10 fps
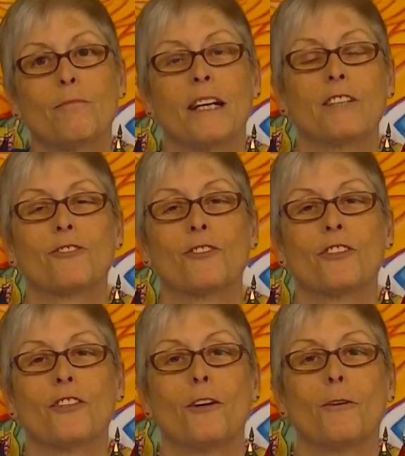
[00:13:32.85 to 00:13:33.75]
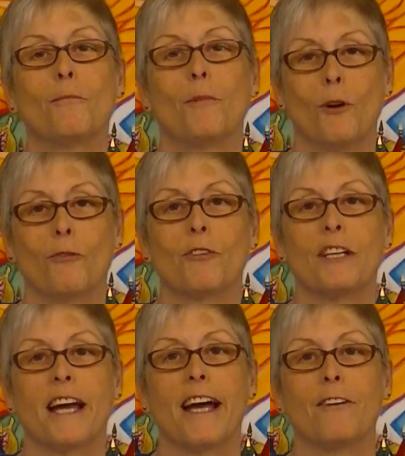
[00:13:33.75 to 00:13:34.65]
Michael Sortomme, over
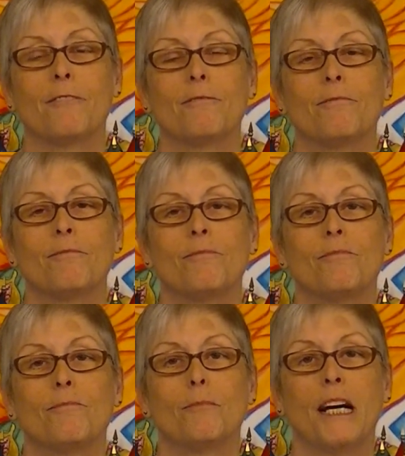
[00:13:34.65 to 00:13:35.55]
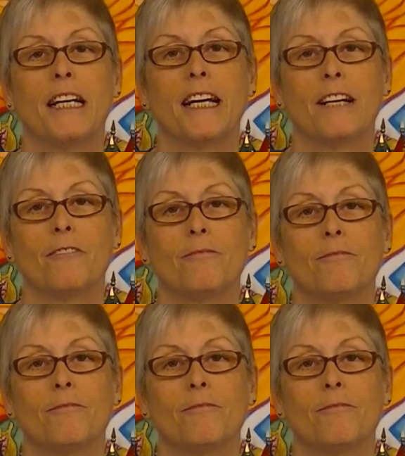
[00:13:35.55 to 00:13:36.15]
and out. Bye now.